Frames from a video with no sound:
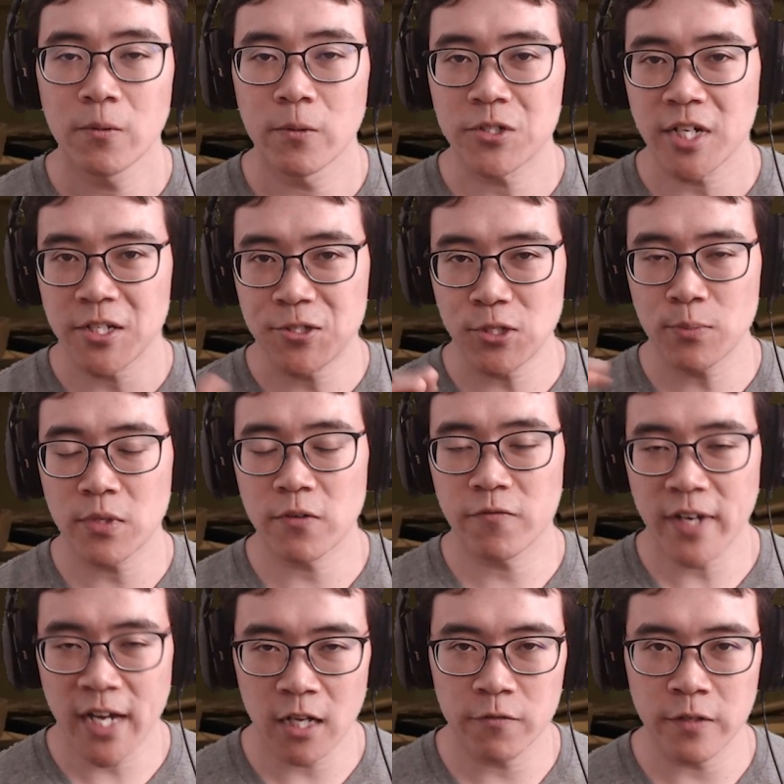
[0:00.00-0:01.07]
which I assume they're
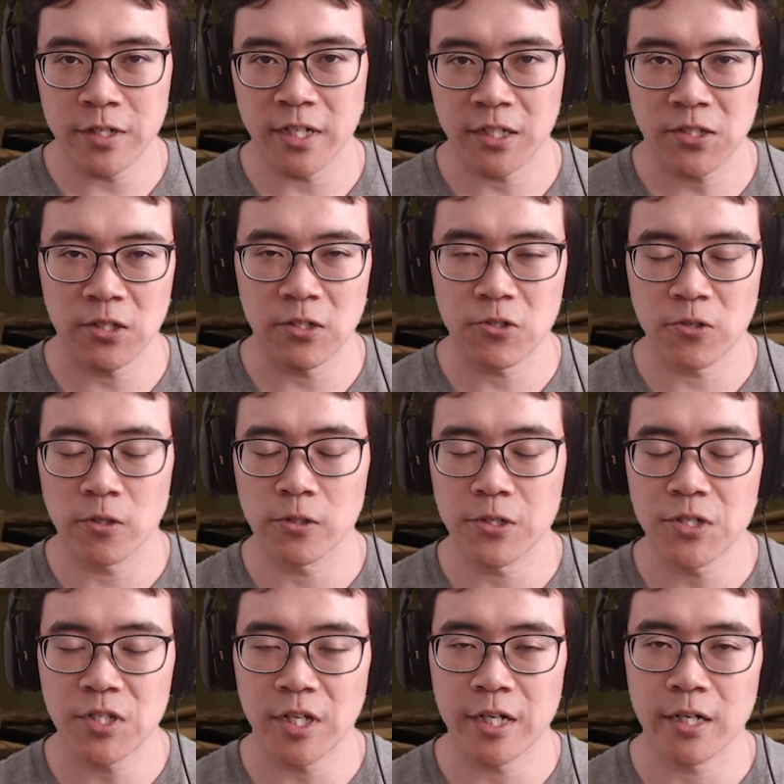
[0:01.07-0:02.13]
Valve Index
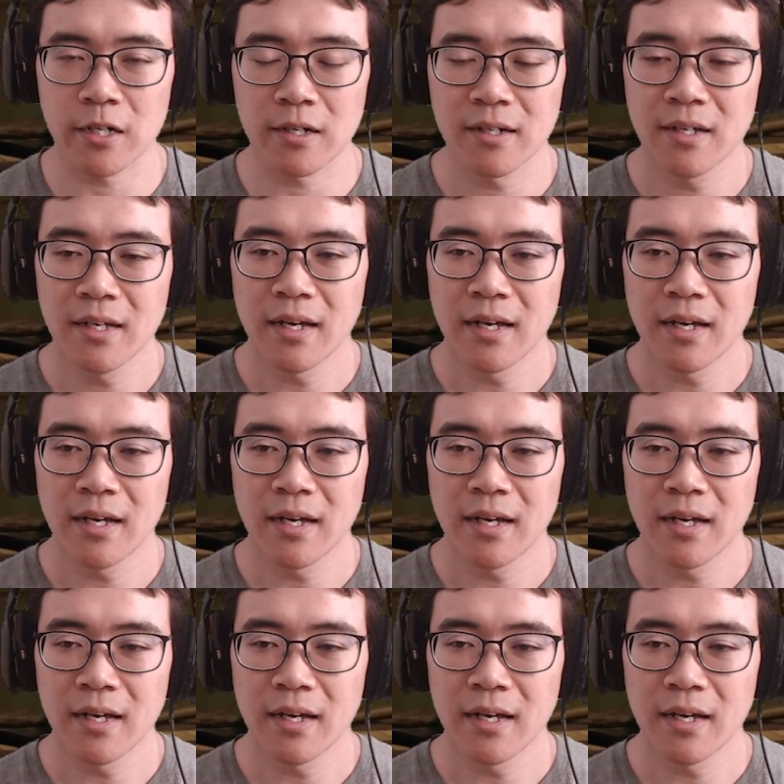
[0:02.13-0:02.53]
controllers here.